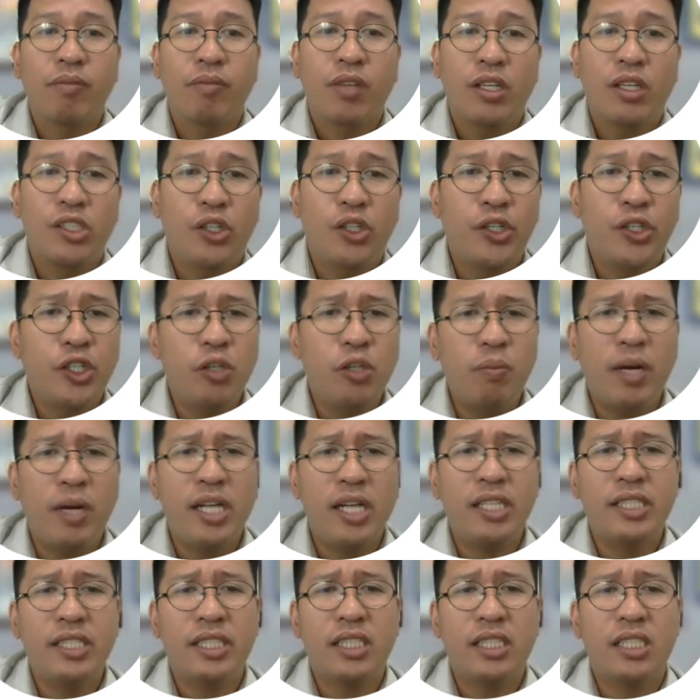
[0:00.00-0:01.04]
So
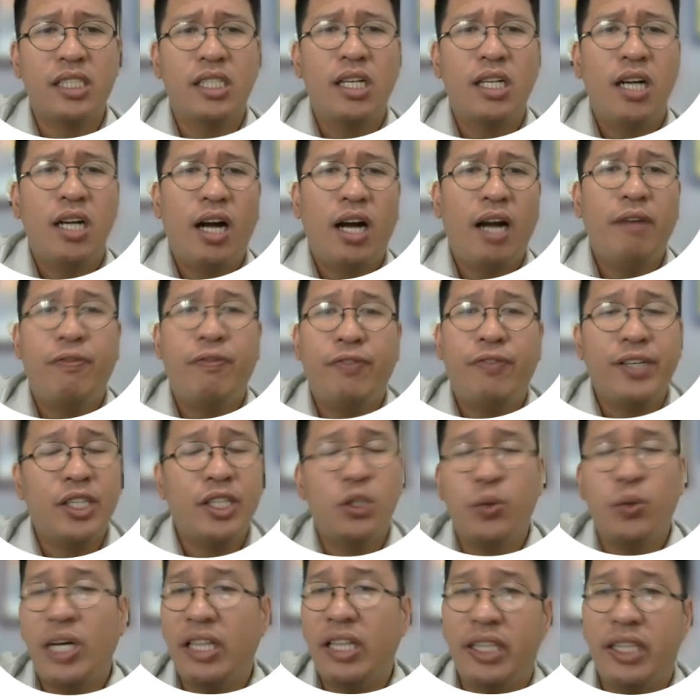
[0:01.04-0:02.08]
humans are free
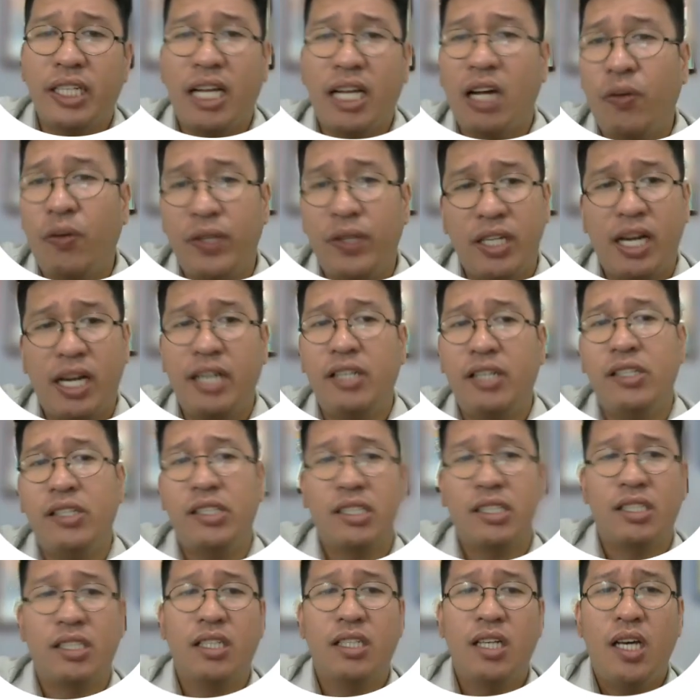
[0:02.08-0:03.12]
to interact with
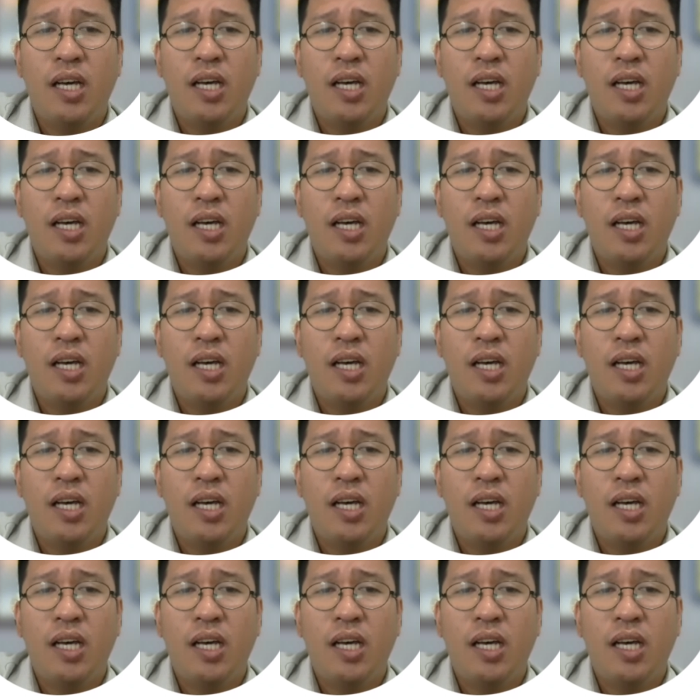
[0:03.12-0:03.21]
others,